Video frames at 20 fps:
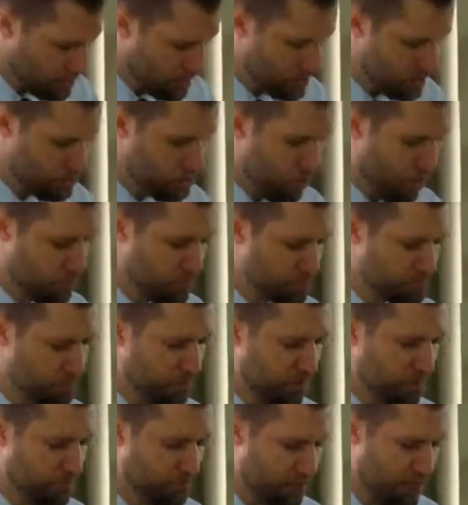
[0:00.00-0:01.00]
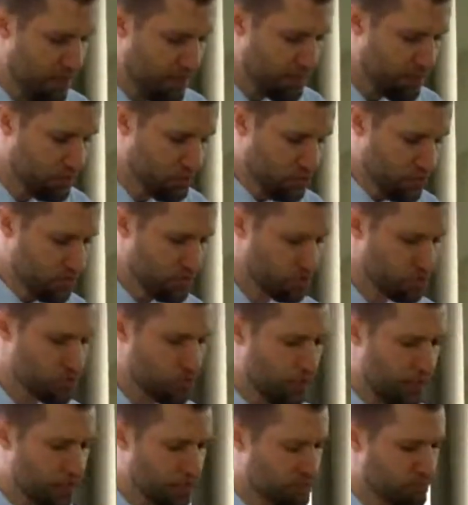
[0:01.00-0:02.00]
that the promise by faith in Jesus
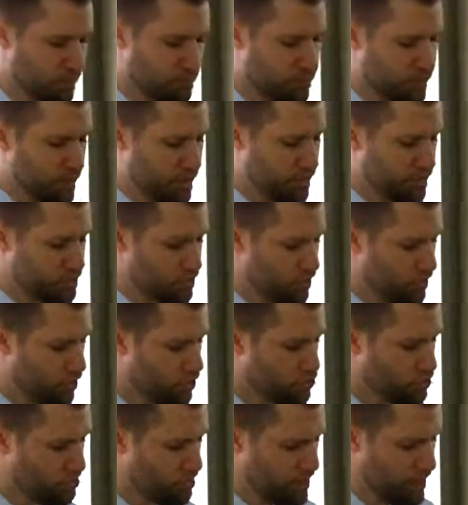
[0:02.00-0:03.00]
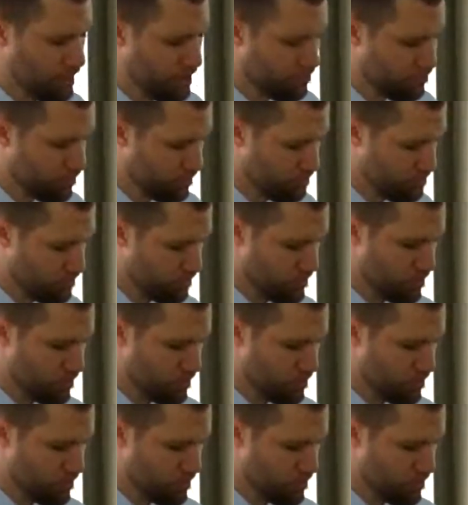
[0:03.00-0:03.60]
Christ might be given to those who believe.